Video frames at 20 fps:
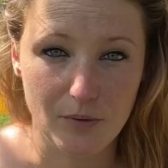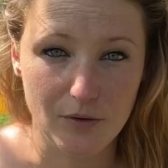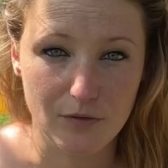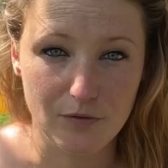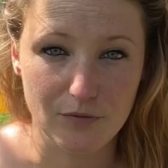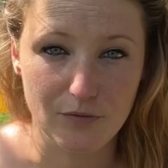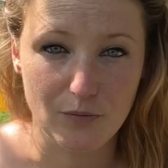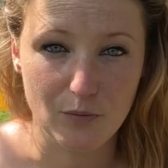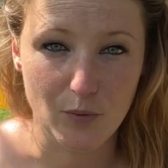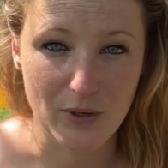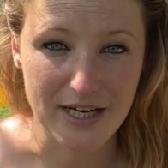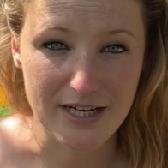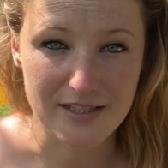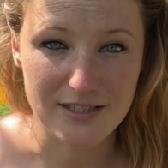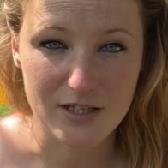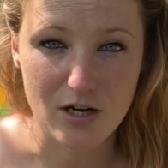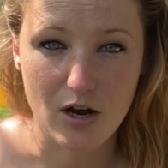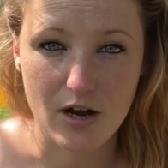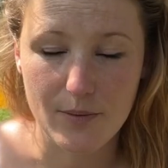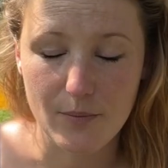of weeks
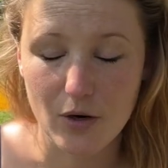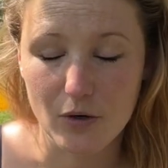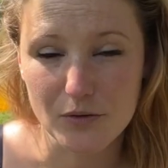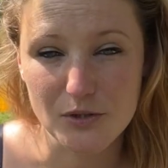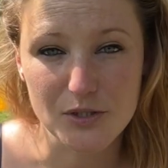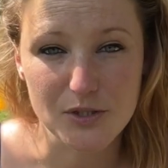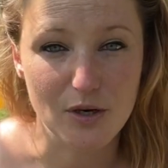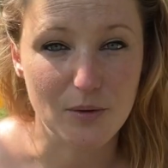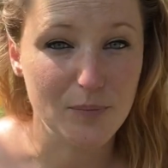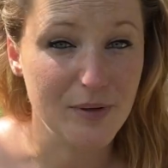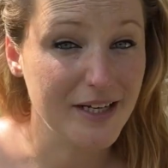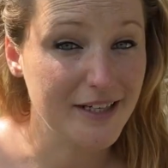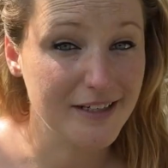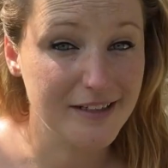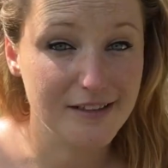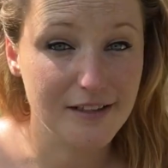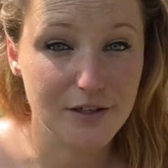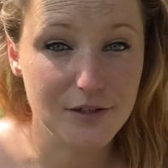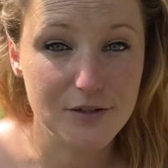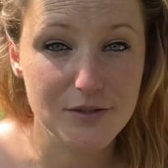time I'll start picking
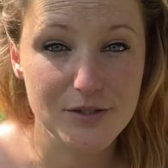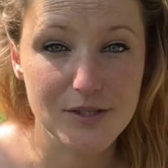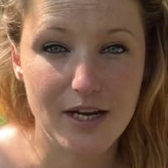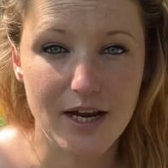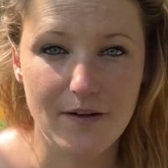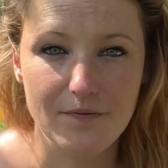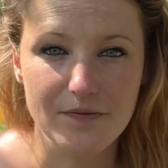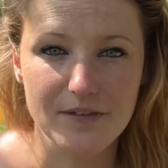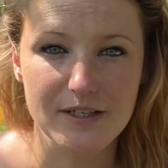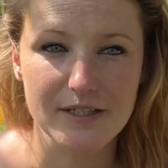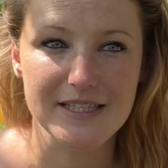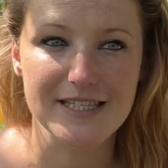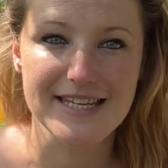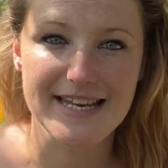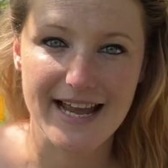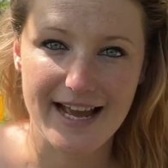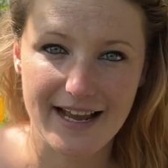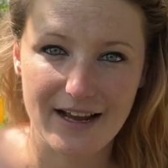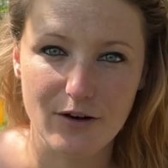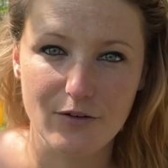those, and it's
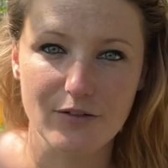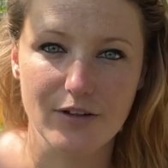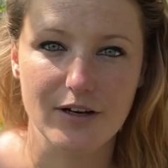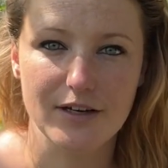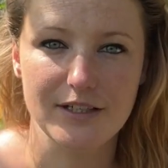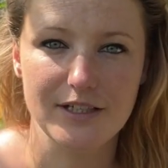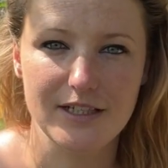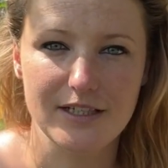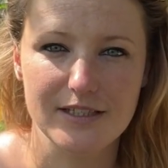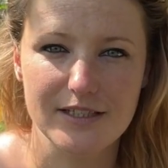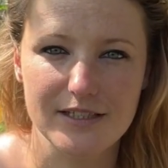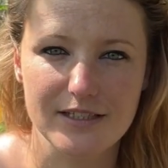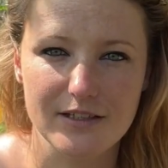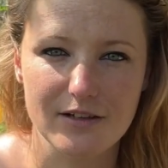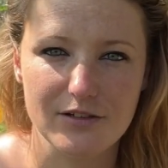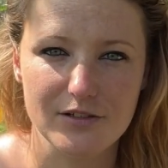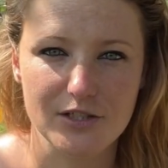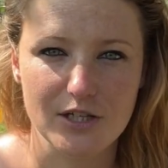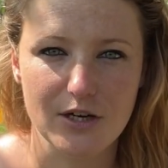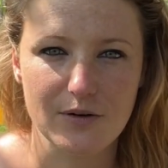now that I need to
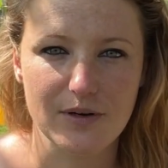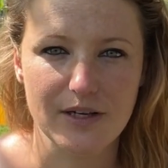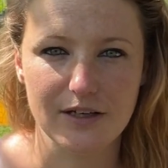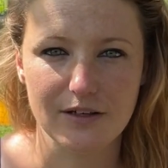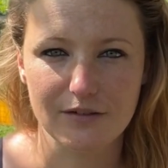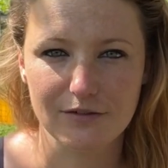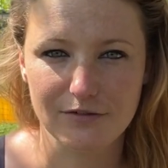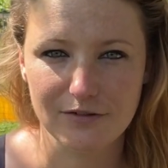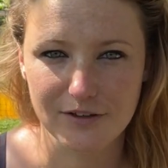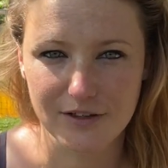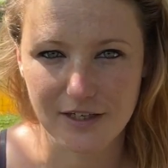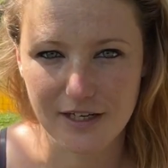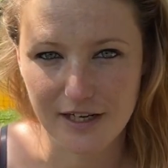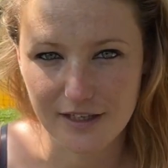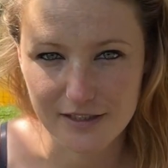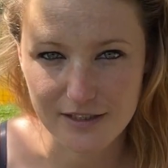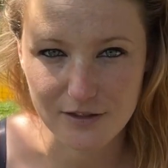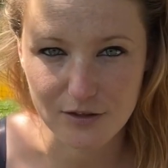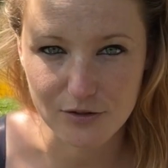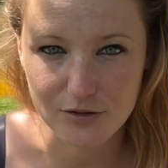start sowing for the
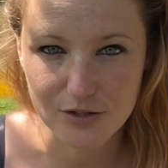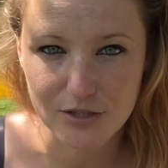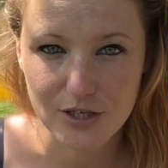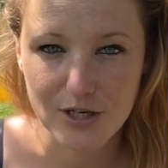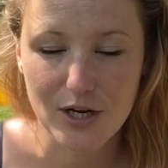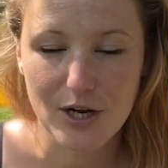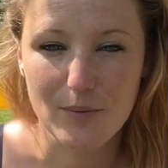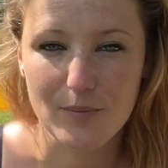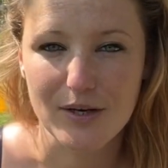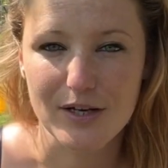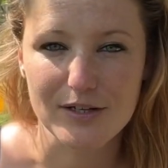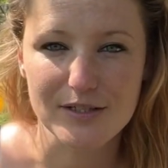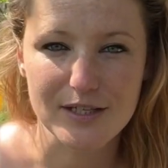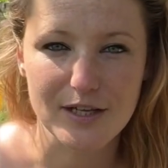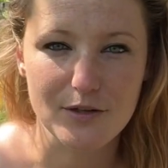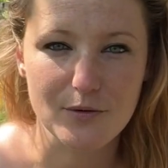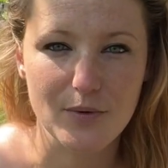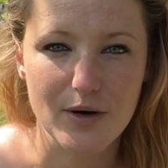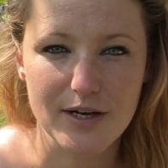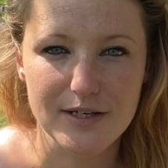next lot, because
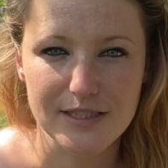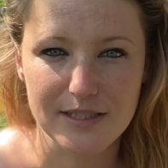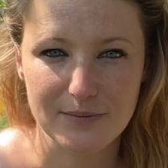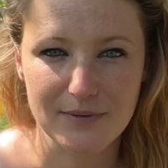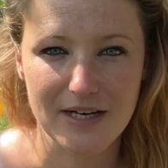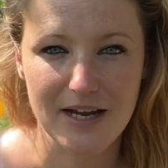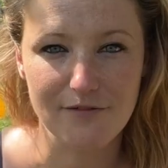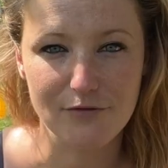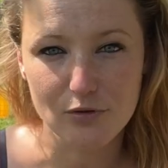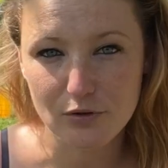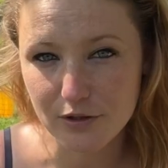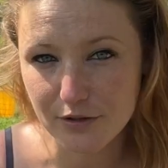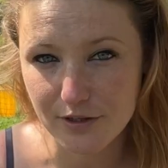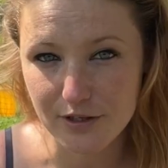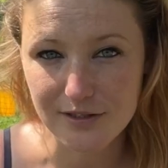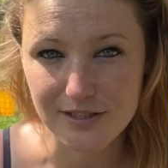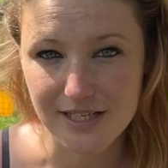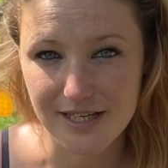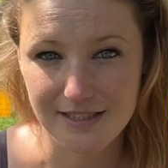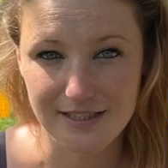otherwise I'm going to have all of
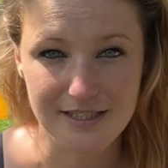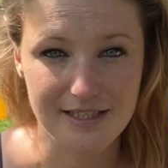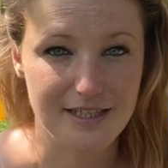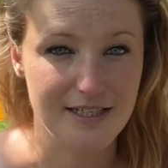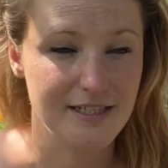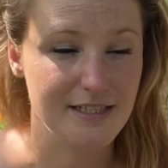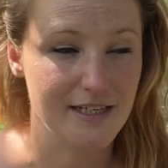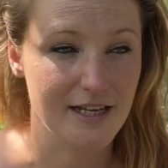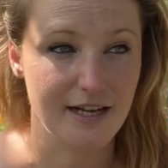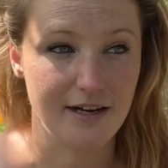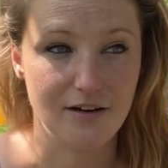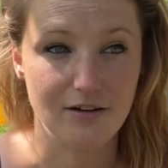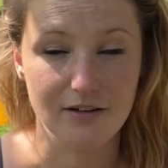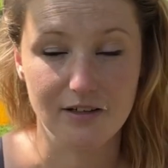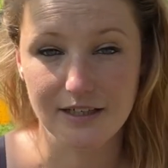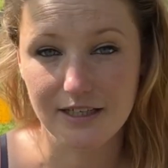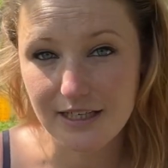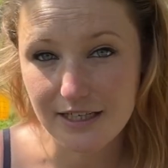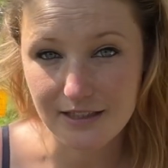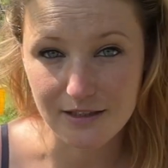those lettuces and I'll
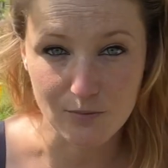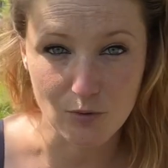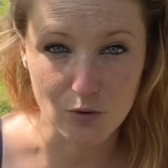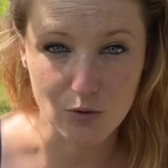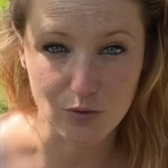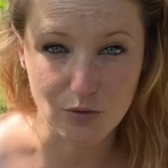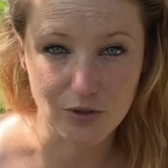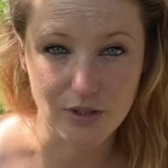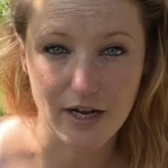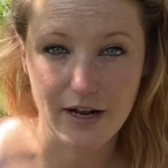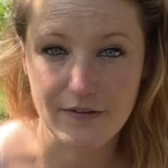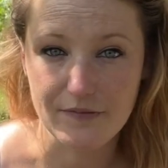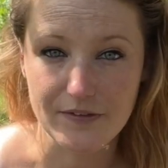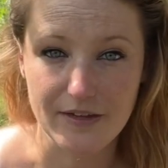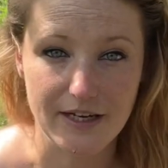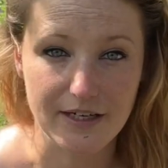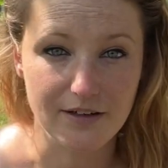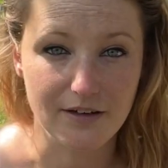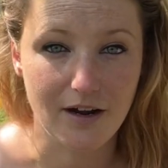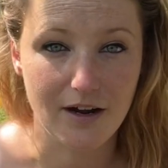eat them all and
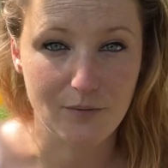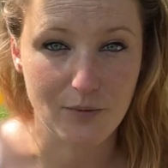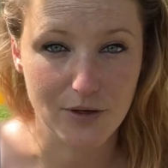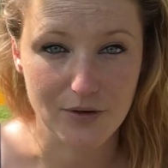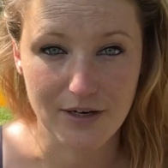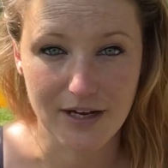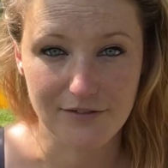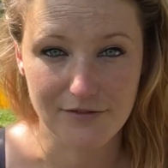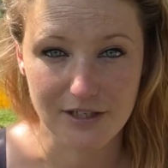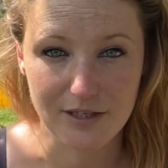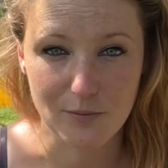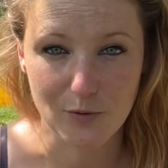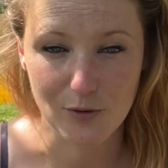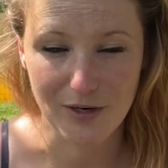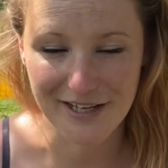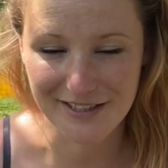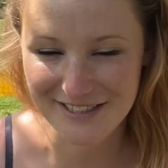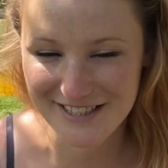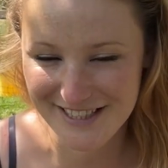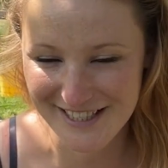then I won't have any more
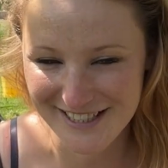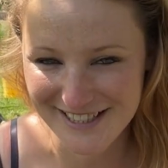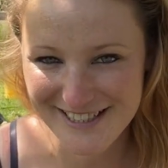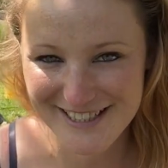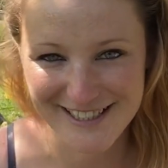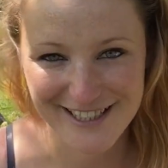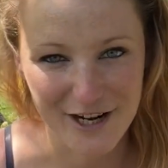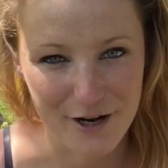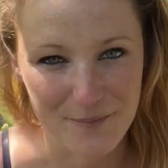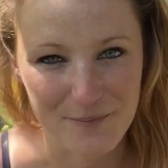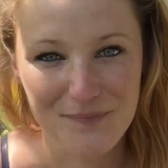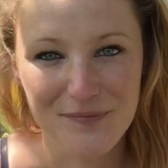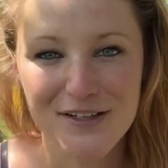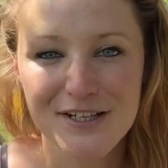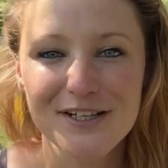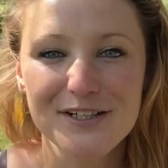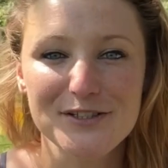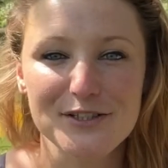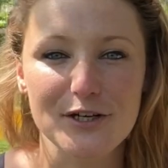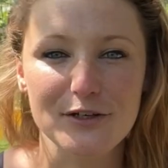lettuces to come.
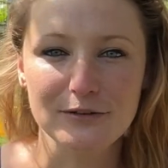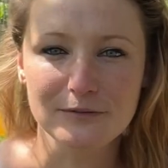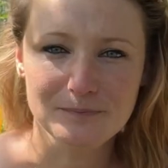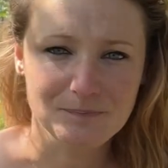So